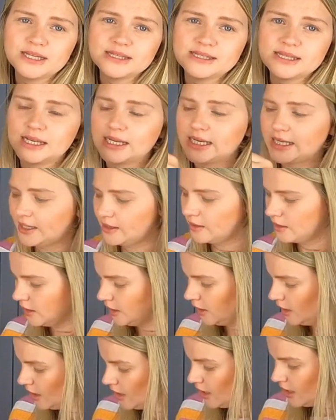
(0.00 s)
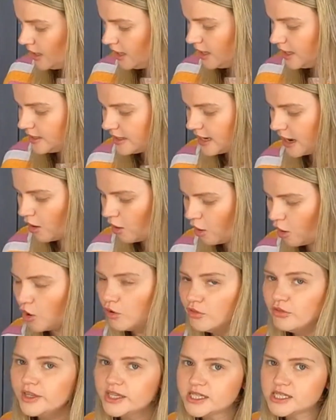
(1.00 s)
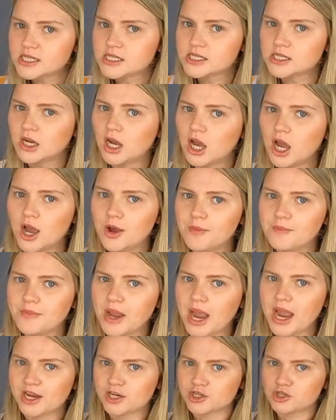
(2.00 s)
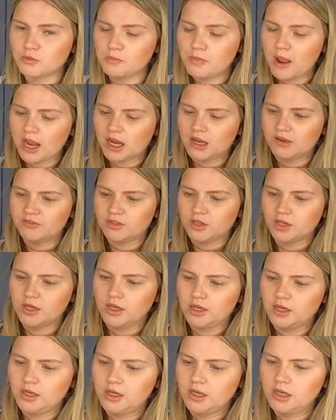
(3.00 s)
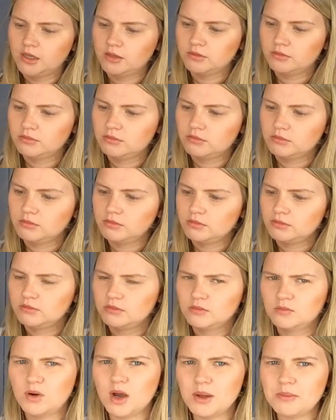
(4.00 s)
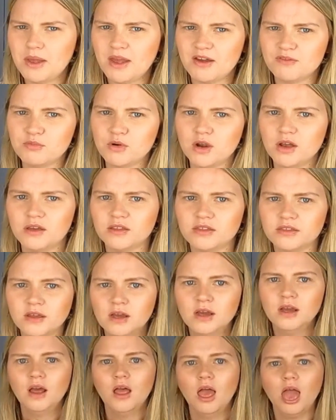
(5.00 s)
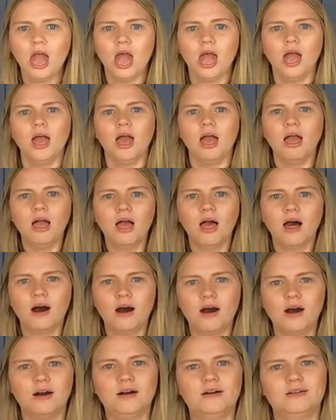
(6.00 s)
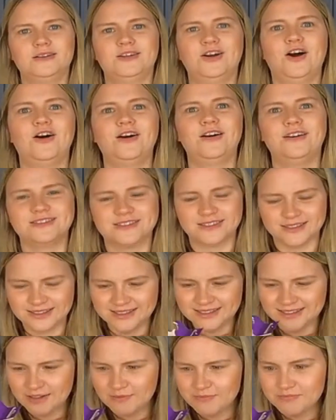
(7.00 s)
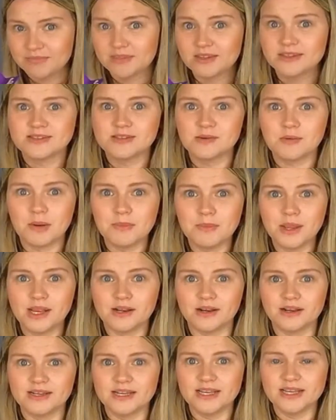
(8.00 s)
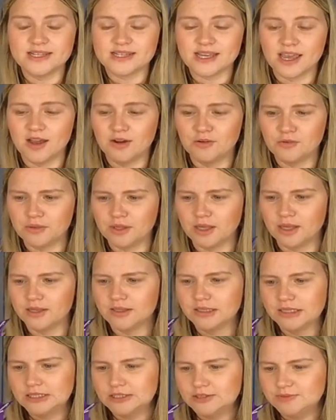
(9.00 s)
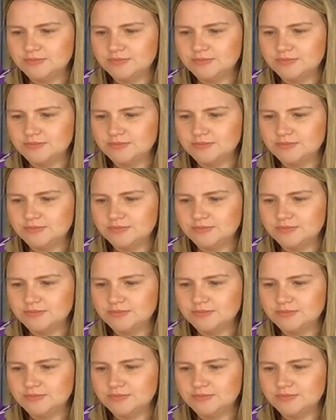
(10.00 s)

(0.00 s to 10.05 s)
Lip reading: basically. Now on the actual back of the, why am I out of breath? Oh God, see what I mean? I need to get healthy.